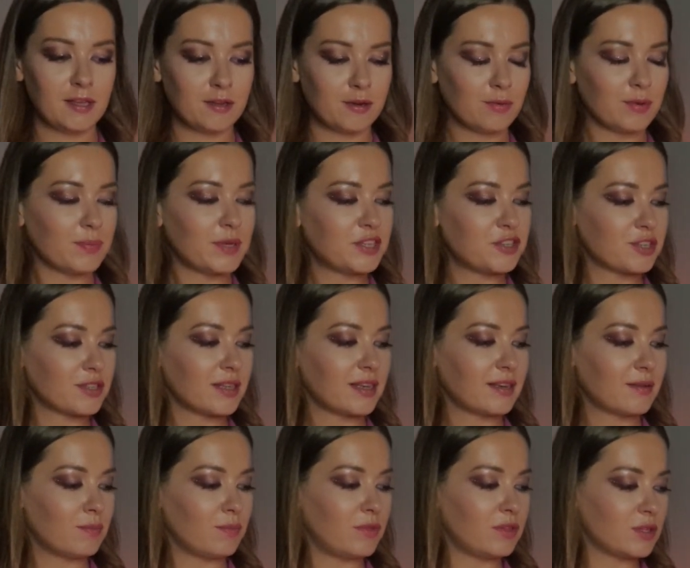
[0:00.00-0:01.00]
You know, imagine
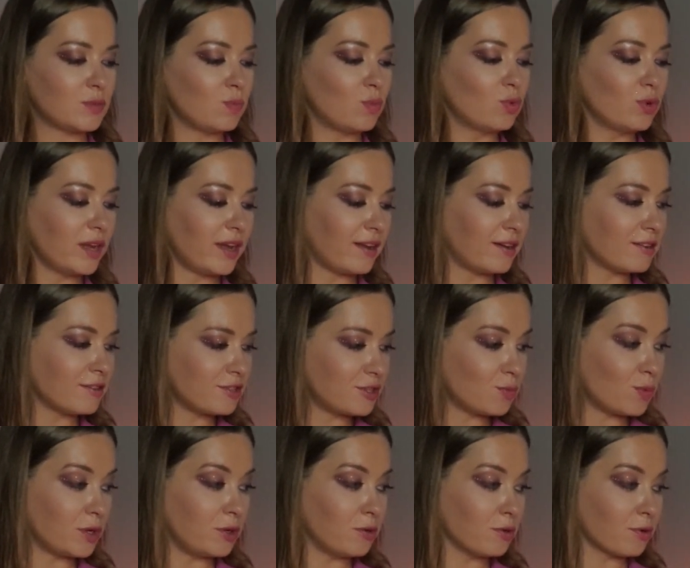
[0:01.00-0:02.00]
like this moon
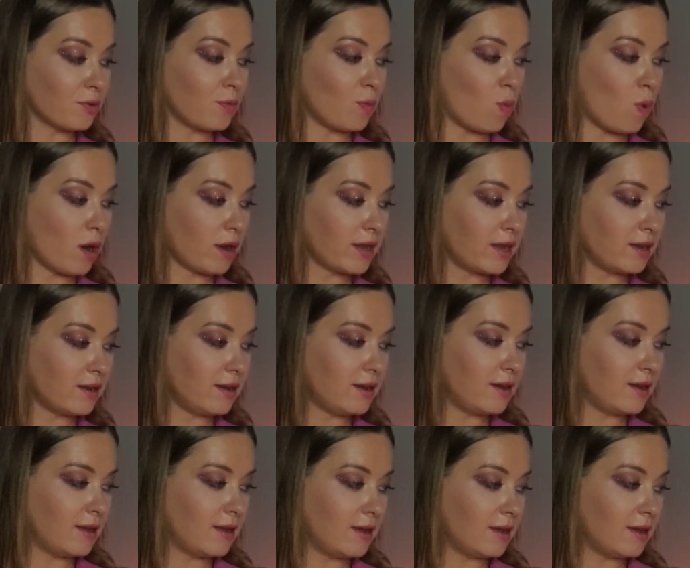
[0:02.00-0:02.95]
energy when you're walking